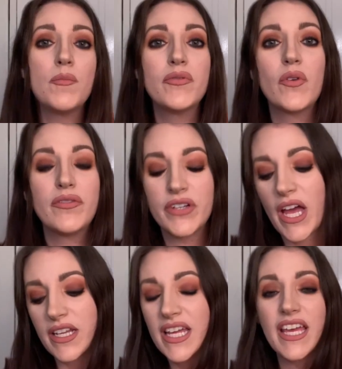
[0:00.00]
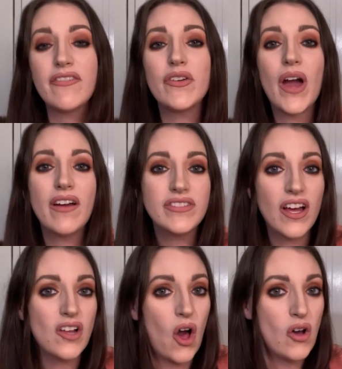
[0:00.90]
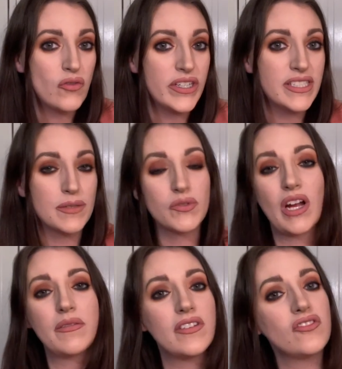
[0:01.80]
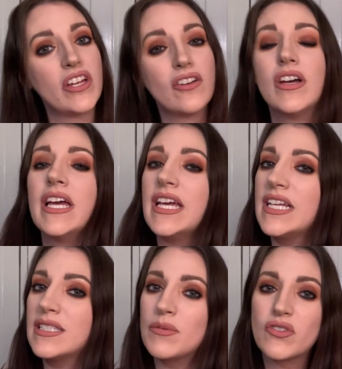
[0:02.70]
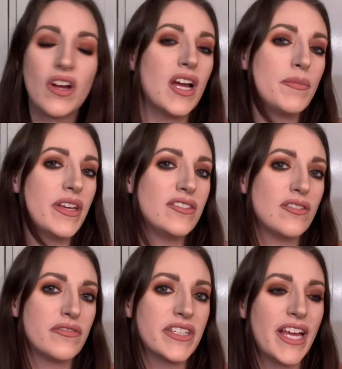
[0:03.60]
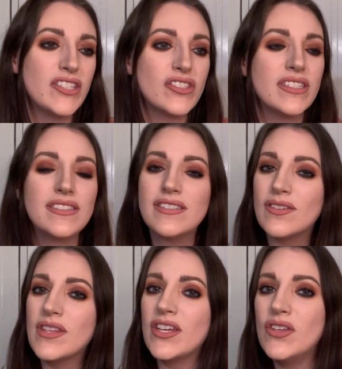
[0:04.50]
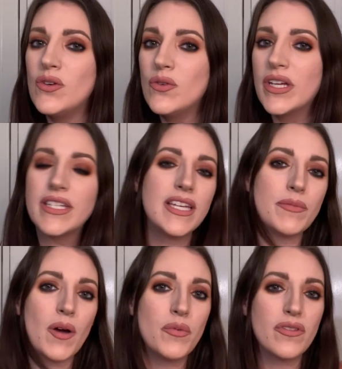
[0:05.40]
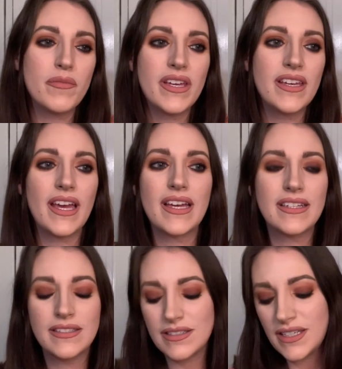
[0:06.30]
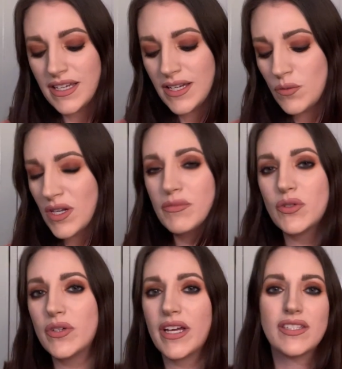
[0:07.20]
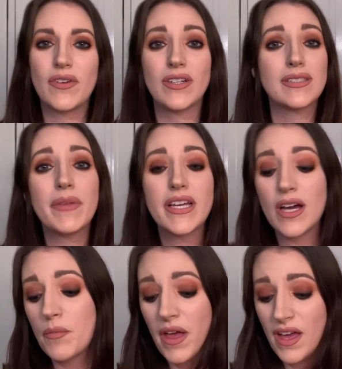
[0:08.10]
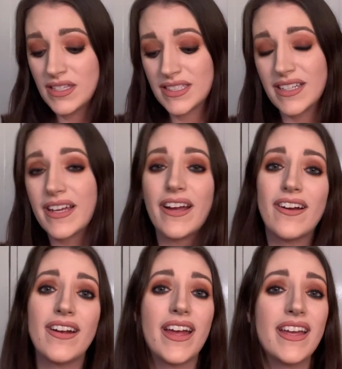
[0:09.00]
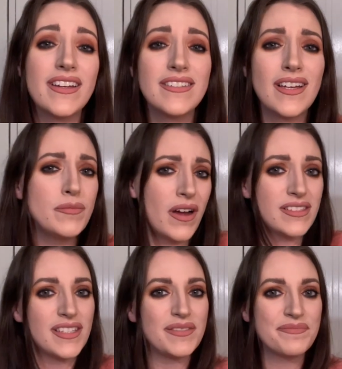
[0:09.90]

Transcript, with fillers: Before I forget, if you have not already subscribed to this channel, hit subscribe, hit notifications so that you can keep up with me and see what I'm doing as far as makeup, skincare, and unboxing.